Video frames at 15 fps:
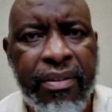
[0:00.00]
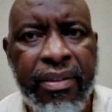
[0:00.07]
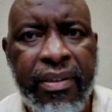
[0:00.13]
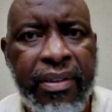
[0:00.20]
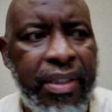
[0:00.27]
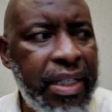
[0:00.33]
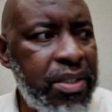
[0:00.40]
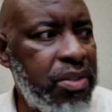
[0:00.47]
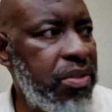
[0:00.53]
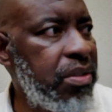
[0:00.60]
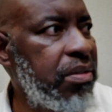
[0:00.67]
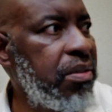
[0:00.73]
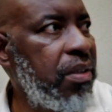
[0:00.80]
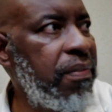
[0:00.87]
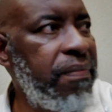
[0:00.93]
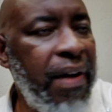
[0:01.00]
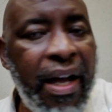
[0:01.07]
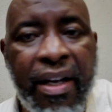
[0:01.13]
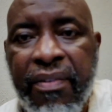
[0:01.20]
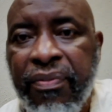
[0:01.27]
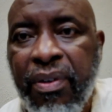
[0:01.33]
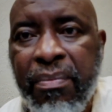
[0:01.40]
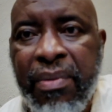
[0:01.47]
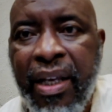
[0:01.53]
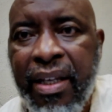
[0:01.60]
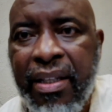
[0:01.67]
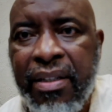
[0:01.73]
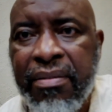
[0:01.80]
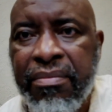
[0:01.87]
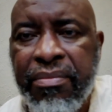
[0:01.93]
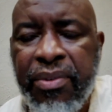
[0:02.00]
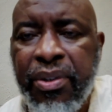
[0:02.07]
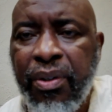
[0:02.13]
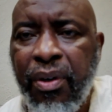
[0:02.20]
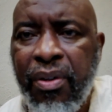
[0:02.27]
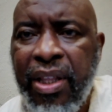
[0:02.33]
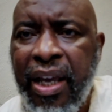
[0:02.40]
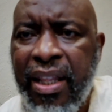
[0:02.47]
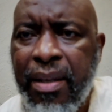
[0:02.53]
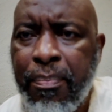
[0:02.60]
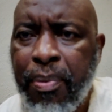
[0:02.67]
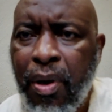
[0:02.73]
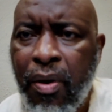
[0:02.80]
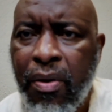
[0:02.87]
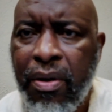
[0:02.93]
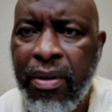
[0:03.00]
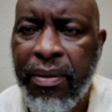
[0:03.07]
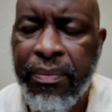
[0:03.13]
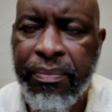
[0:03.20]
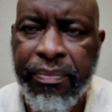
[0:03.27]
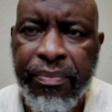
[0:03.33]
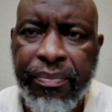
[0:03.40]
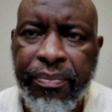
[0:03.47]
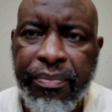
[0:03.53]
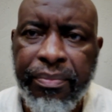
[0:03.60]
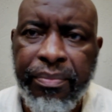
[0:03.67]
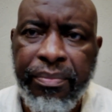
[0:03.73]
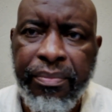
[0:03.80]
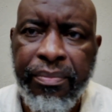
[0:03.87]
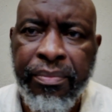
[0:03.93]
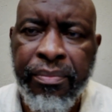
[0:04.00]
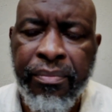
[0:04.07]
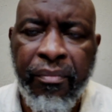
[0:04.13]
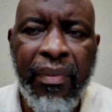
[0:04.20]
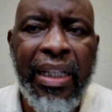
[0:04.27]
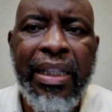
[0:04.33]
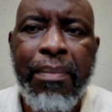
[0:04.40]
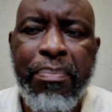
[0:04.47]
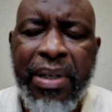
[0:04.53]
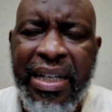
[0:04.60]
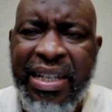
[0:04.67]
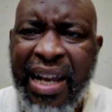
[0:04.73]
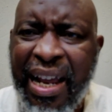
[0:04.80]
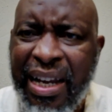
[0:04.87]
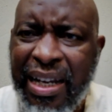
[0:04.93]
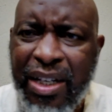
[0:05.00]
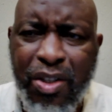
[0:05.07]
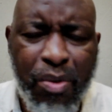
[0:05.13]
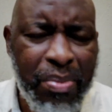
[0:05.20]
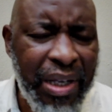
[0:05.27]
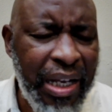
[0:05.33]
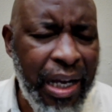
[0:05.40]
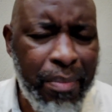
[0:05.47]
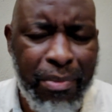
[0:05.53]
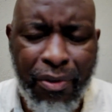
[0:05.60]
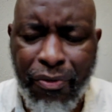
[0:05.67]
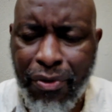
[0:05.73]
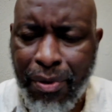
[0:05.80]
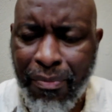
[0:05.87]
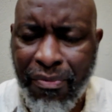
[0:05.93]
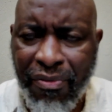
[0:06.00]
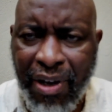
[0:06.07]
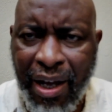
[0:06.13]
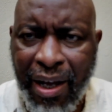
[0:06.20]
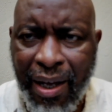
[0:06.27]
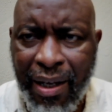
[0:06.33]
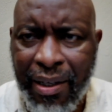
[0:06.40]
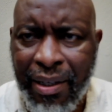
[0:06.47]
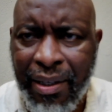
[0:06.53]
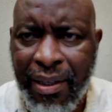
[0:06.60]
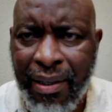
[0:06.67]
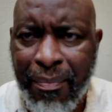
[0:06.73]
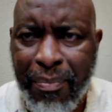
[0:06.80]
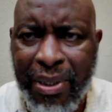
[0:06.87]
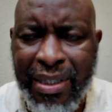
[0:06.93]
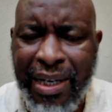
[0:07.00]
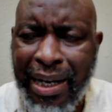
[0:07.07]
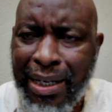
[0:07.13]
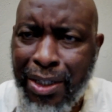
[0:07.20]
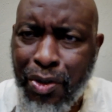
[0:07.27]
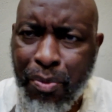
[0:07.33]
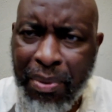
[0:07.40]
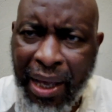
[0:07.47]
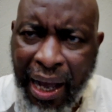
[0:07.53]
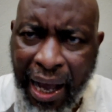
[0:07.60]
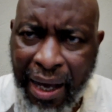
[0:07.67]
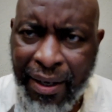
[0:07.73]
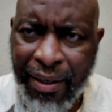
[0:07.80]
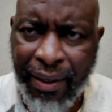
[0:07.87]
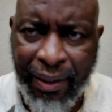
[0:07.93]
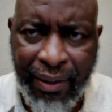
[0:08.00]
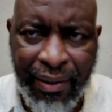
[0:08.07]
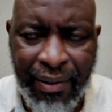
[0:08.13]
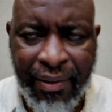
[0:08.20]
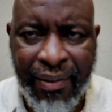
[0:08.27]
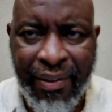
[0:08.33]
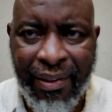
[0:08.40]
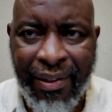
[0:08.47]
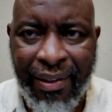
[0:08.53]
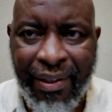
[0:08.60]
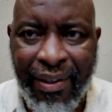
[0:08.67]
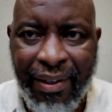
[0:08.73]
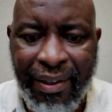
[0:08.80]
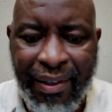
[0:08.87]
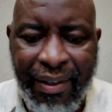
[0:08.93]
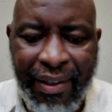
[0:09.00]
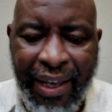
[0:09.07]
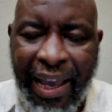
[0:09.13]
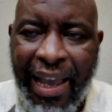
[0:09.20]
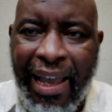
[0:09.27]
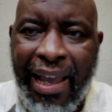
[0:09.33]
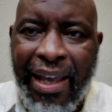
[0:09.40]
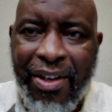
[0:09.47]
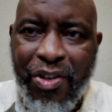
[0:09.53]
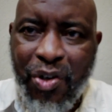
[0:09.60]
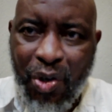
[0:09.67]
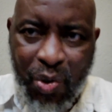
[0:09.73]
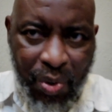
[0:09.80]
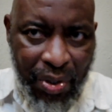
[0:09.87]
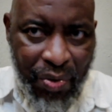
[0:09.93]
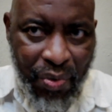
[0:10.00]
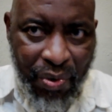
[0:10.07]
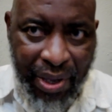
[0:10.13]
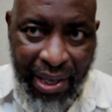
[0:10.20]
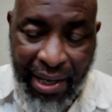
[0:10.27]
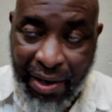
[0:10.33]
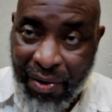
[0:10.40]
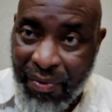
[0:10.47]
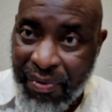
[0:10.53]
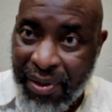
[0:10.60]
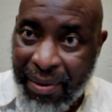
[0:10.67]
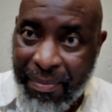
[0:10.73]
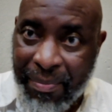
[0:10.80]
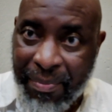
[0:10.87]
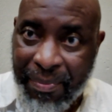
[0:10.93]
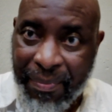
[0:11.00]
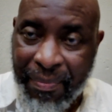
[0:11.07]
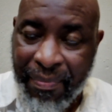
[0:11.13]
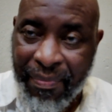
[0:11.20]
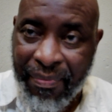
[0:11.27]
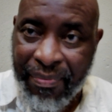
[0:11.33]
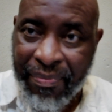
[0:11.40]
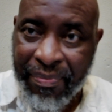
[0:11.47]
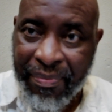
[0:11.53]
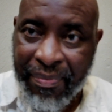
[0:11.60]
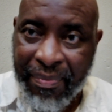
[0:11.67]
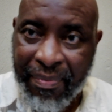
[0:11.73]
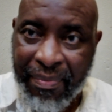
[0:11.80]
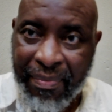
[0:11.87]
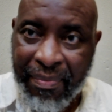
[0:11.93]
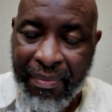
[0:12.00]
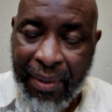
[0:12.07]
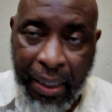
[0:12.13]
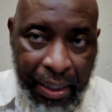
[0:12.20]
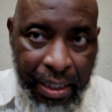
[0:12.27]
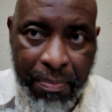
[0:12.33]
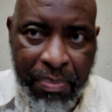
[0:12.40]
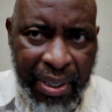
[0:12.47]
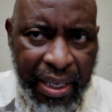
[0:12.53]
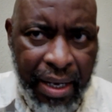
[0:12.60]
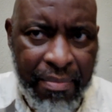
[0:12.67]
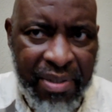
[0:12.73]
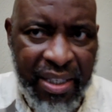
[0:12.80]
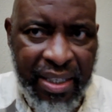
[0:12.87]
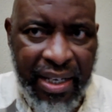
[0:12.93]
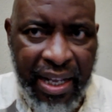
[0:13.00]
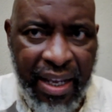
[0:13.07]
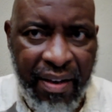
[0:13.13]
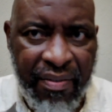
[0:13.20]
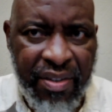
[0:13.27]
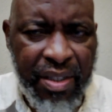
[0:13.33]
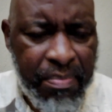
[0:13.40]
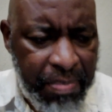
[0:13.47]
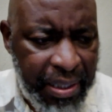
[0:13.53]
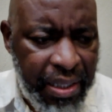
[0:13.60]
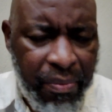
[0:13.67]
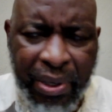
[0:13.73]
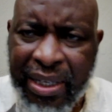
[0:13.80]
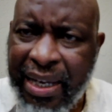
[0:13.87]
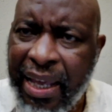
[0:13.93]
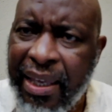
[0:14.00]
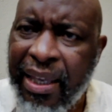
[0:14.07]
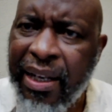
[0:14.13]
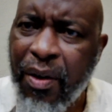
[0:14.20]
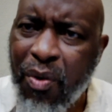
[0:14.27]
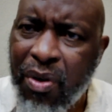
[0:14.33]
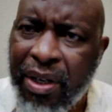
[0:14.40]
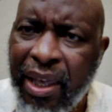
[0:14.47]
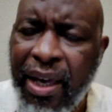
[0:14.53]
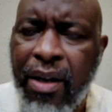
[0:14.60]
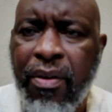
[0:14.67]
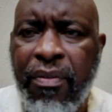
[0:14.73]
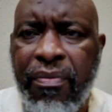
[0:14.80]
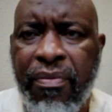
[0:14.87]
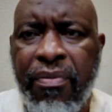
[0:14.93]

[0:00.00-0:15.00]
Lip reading: just not far from the other, the other block. They pretended to be coming from far, pretended to be hungry. And Joshua took care of them. They became slaves, but they were taken good care of.